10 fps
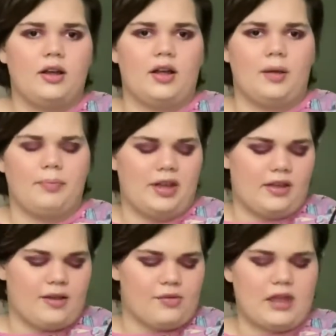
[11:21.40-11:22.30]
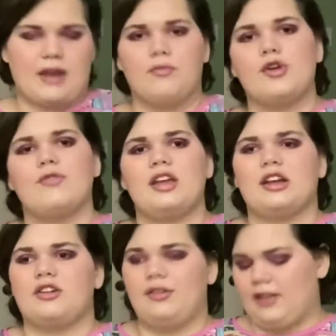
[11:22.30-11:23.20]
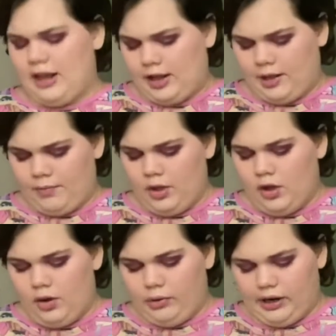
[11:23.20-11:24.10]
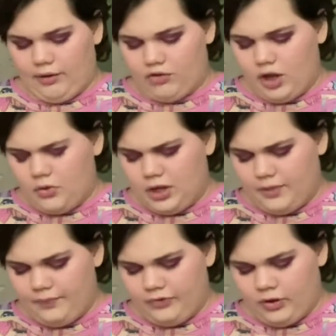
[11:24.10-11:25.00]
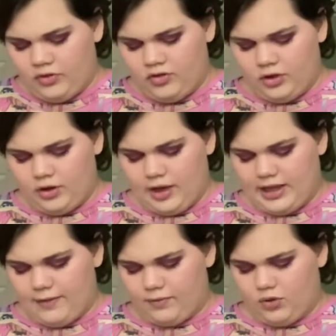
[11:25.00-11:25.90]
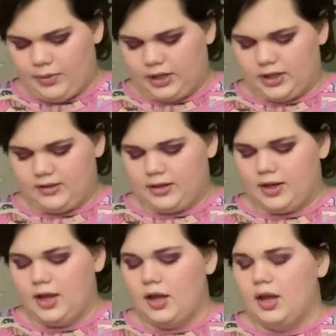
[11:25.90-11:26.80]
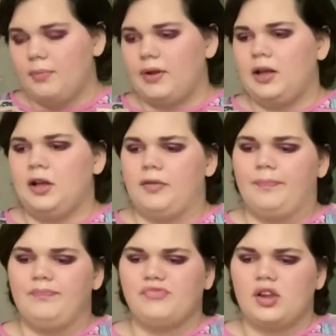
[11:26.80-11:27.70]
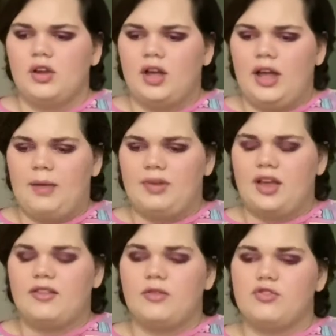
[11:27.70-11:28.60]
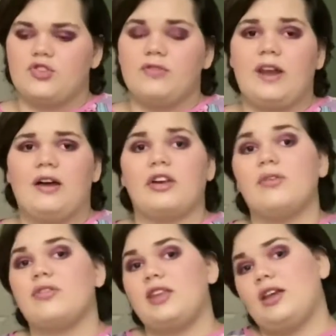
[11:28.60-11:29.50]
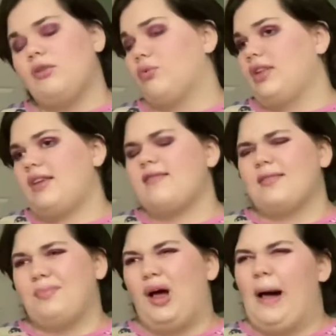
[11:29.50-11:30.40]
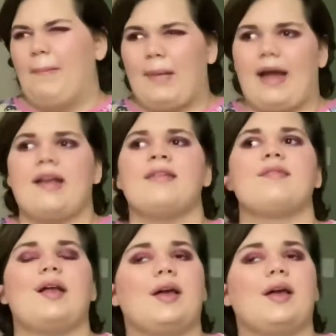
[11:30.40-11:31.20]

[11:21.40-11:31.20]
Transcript: Because I was kind of moving, I couldn't take him where I was going, so I gave him to my cousin. But and because he was juvenile, he was eating really small mice, like